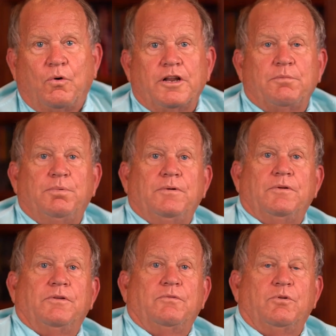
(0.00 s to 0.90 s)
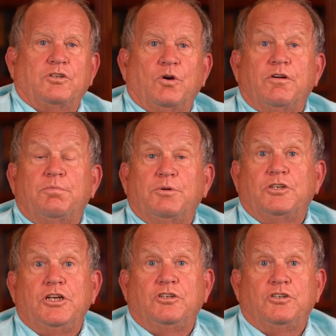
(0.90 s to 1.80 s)
of the restorative
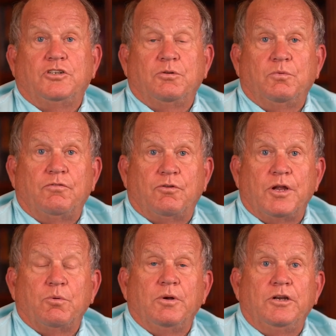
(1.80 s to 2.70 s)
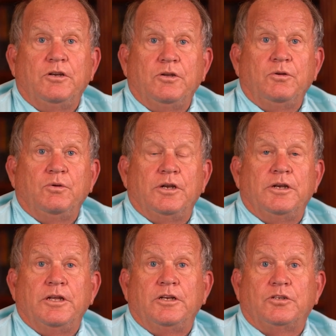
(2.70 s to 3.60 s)
procedures that we frequently do in
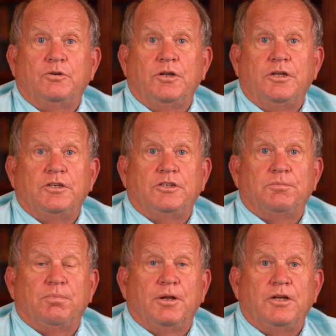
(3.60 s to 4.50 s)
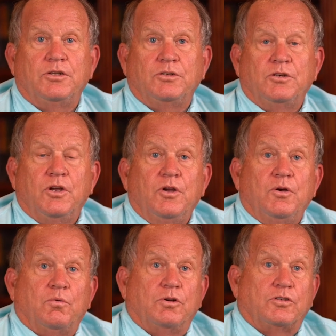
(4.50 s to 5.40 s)
dentistry is to place
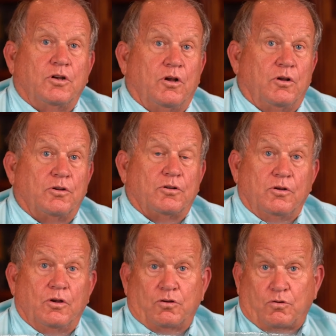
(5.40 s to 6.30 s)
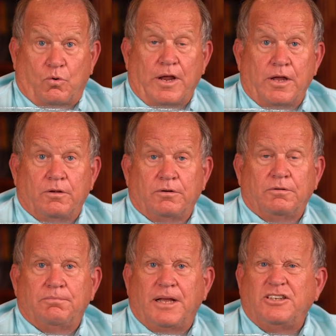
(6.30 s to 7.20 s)
what's called a crown,
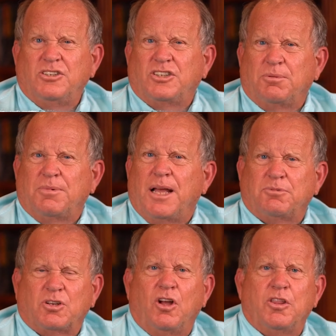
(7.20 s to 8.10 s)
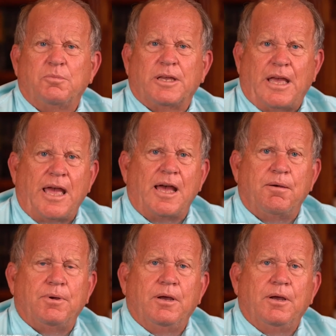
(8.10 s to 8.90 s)
patients sometimes call them a cap,